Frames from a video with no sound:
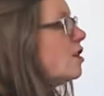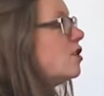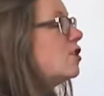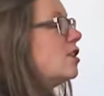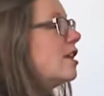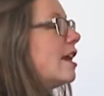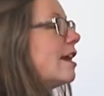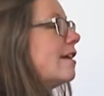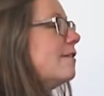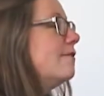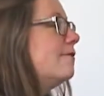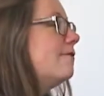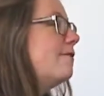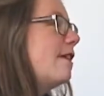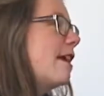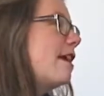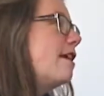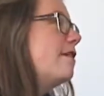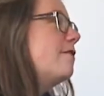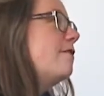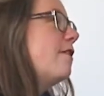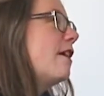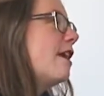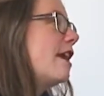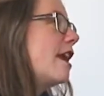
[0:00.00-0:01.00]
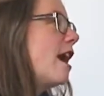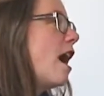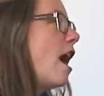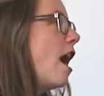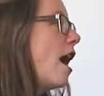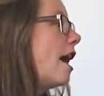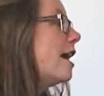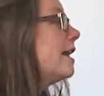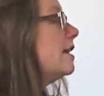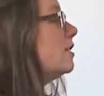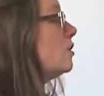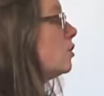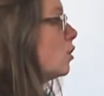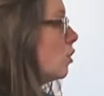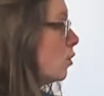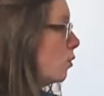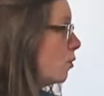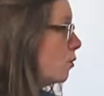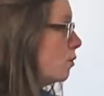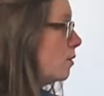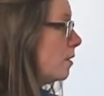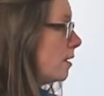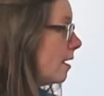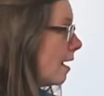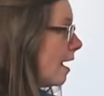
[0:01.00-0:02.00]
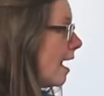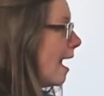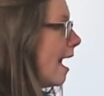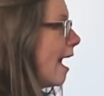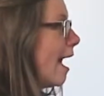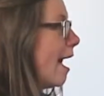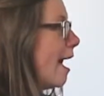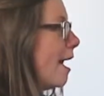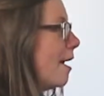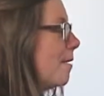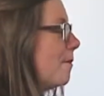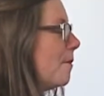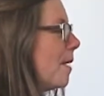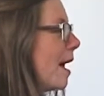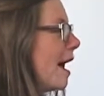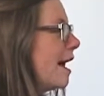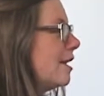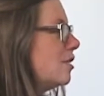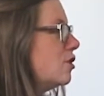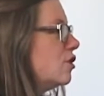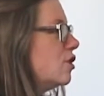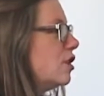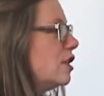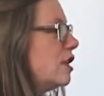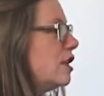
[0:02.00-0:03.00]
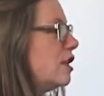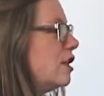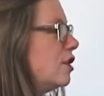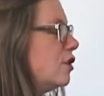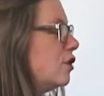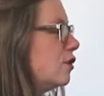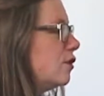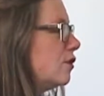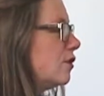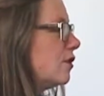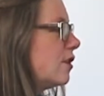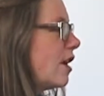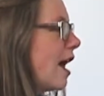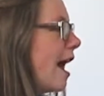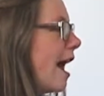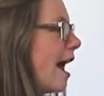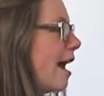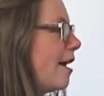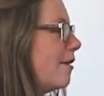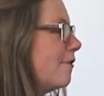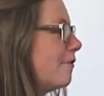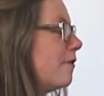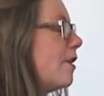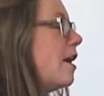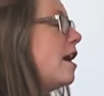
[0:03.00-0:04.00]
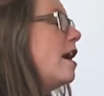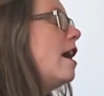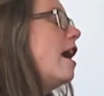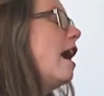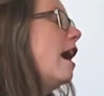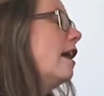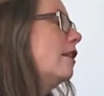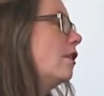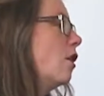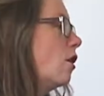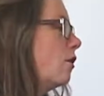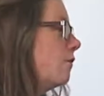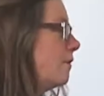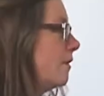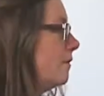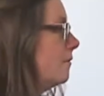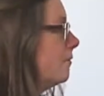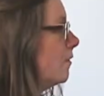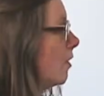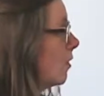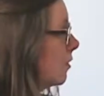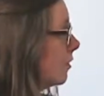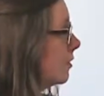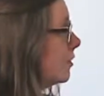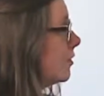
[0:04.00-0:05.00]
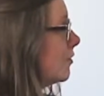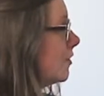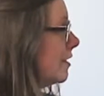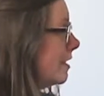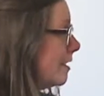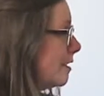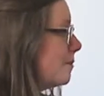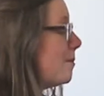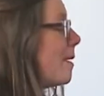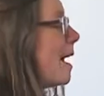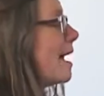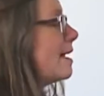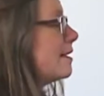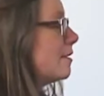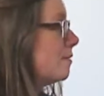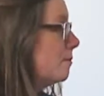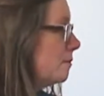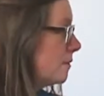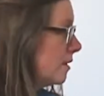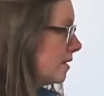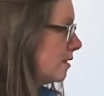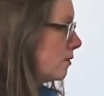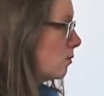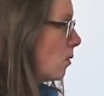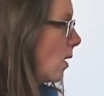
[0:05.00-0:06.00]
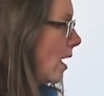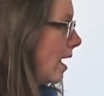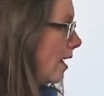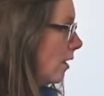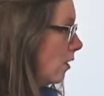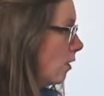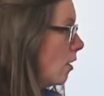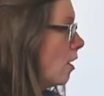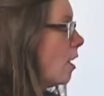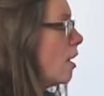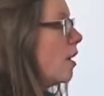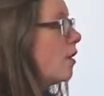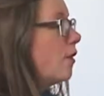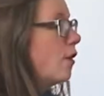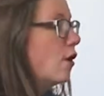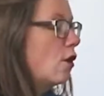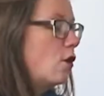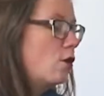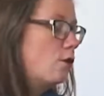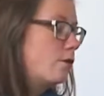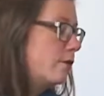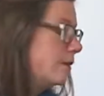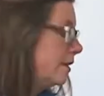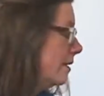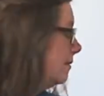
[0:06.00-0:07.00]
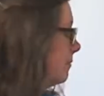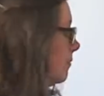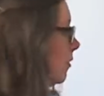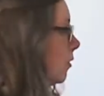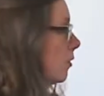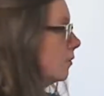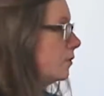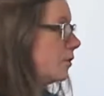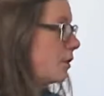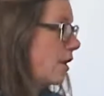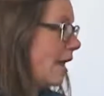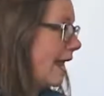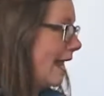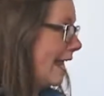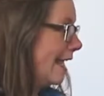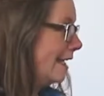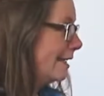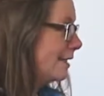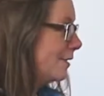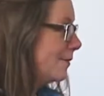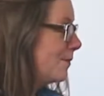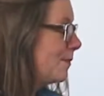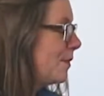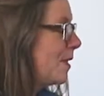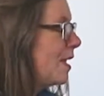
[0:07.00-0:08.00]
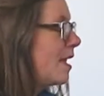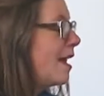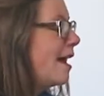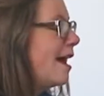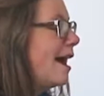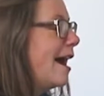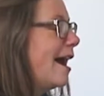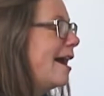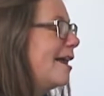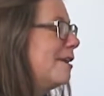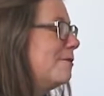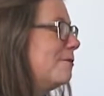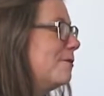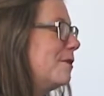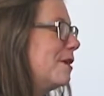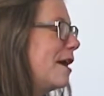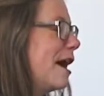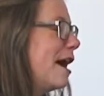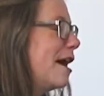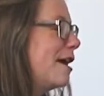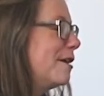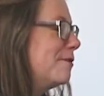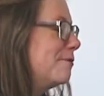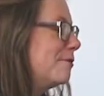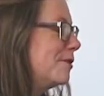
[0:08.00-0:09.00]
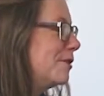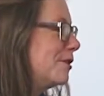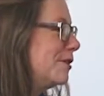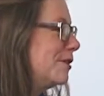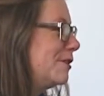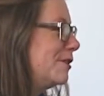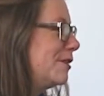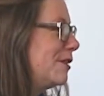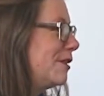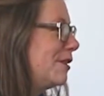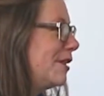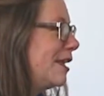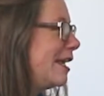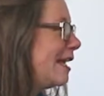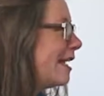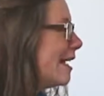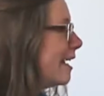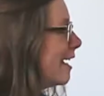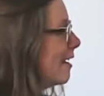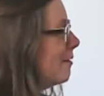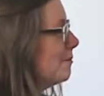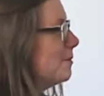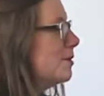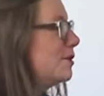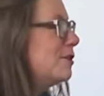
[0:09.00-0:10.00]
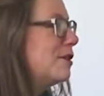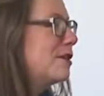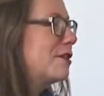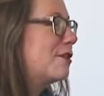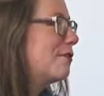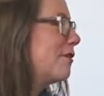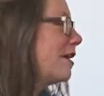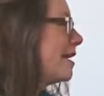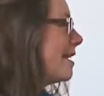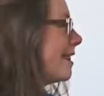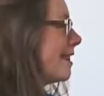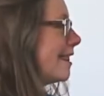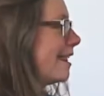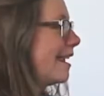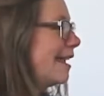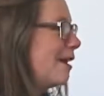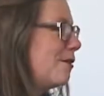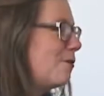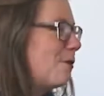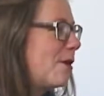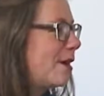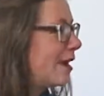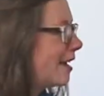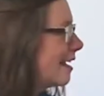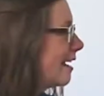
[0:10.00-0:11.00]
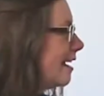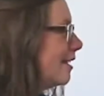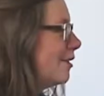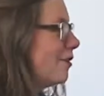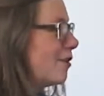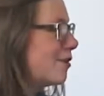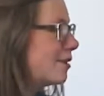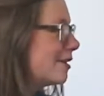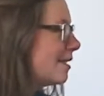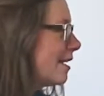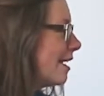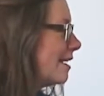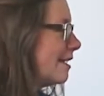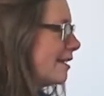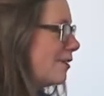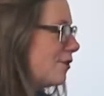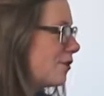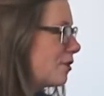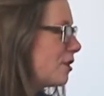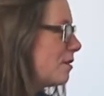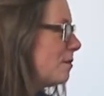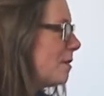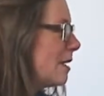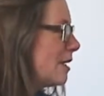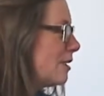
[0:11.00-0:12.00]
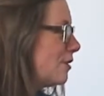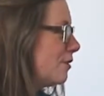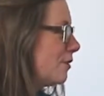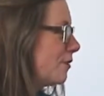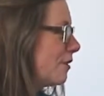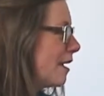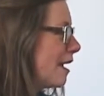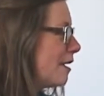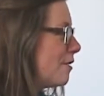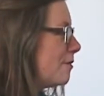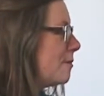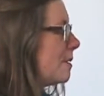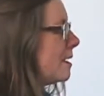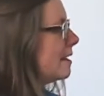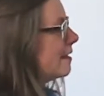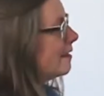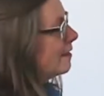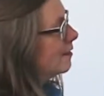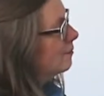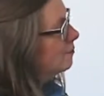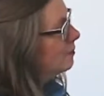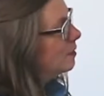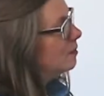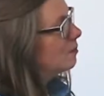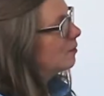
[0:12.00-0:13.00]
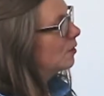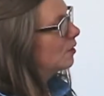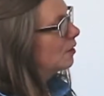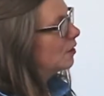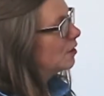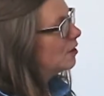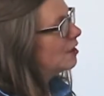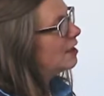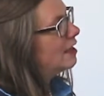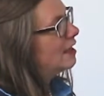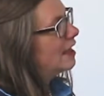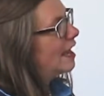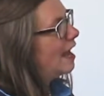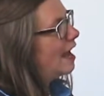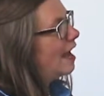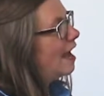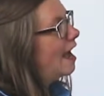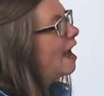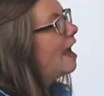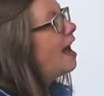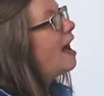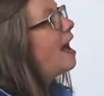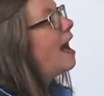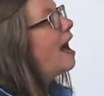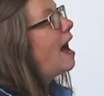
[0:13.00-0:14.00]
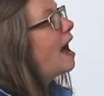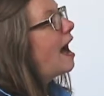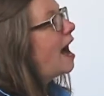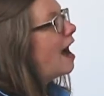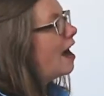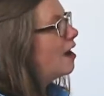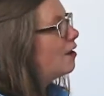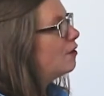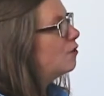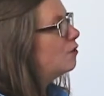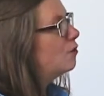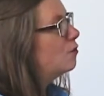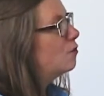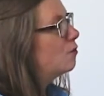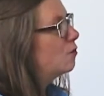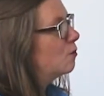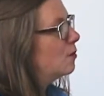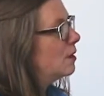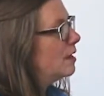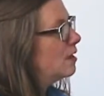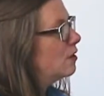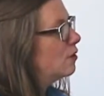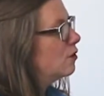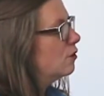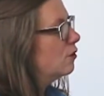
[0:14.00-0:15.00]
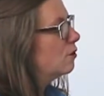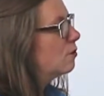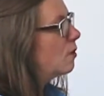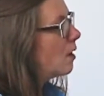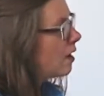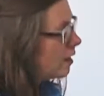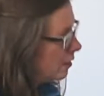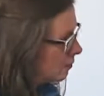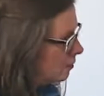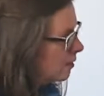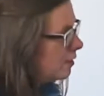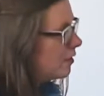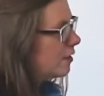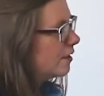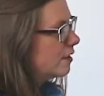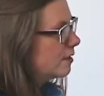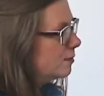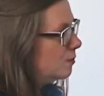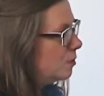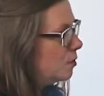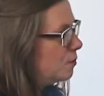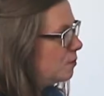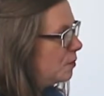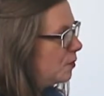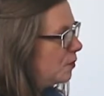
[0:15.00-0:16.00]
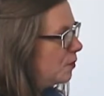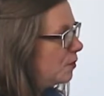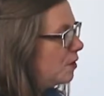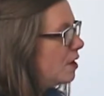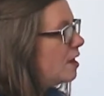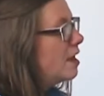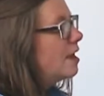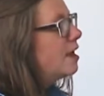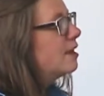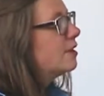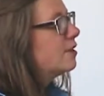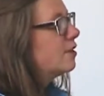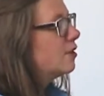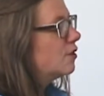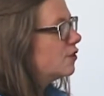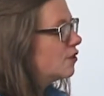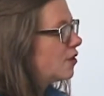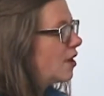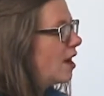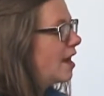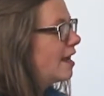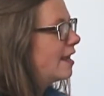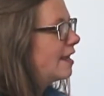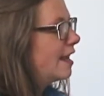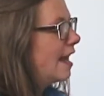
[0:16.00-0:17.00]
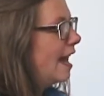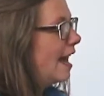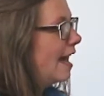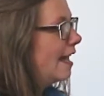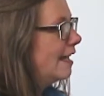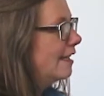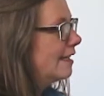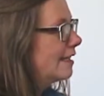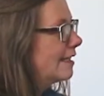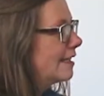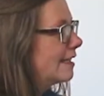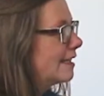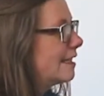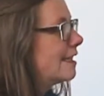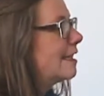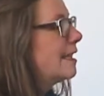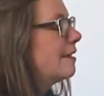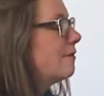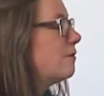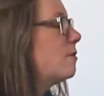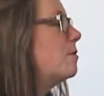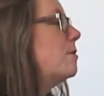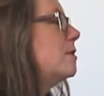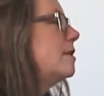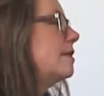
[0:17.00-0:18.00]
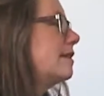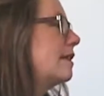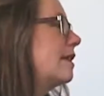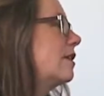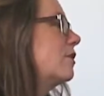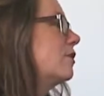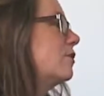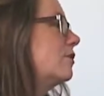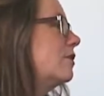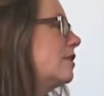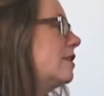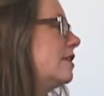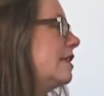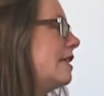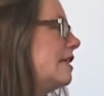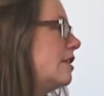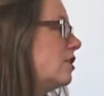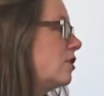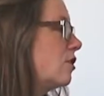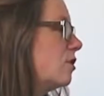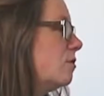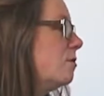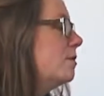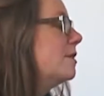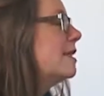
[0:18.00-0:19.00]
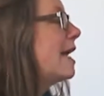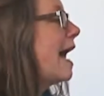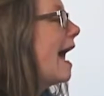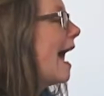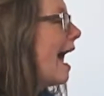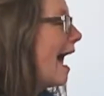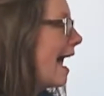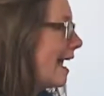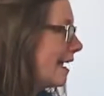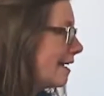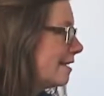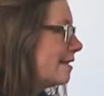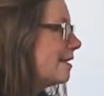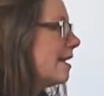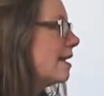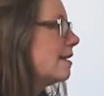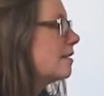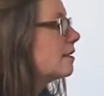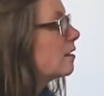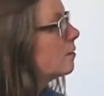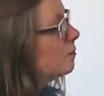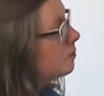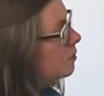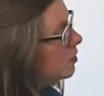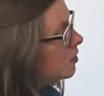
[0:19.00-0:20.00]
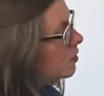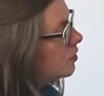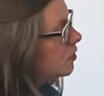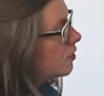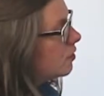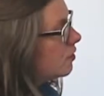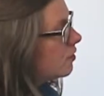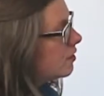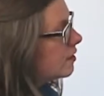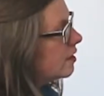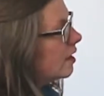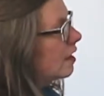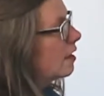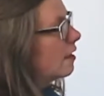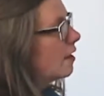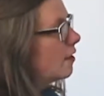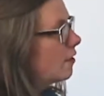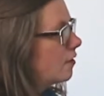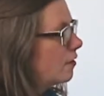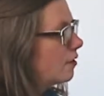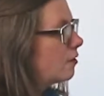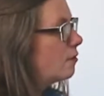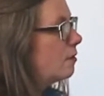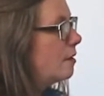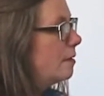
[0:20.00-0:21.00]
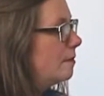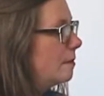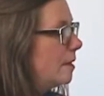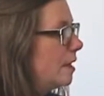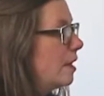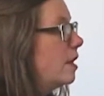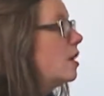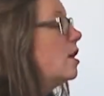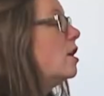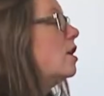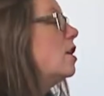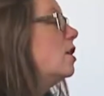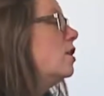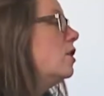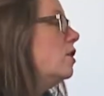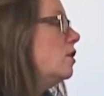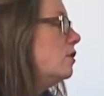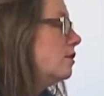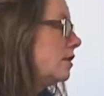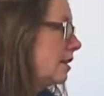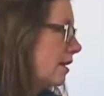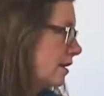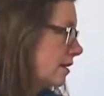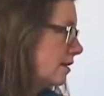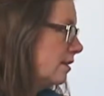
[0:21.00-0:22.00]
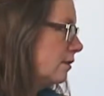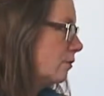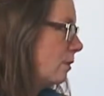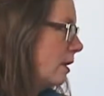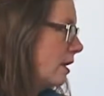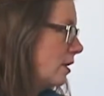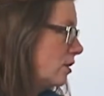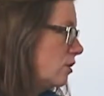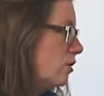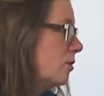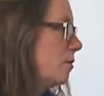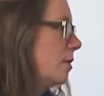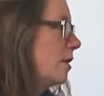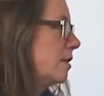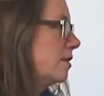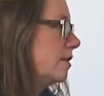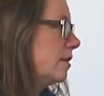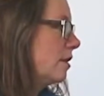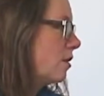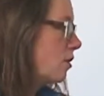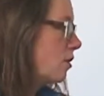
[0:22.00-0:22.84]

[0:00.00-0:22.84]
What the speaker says: She had very, very high tone and she used to have a lot of involuntary spasms as well that often involved her head. And I was thinking I was doing the right thing, working alongside an occupational therapist, and we were looking at how we could work with this pupil to try and give them the skills to teach them to access computers and other equipment using a switch, because they